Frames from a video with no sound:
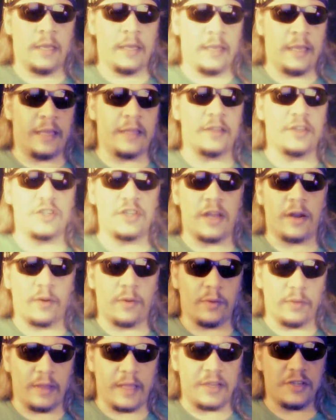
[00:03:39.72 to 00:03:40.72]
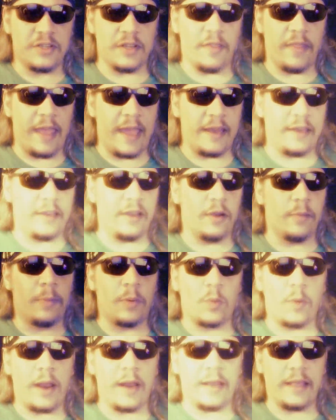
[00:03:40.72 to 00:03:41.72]
in the general election that year but
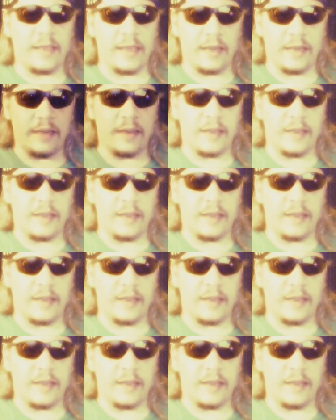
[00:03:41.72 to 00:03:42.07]
ran again in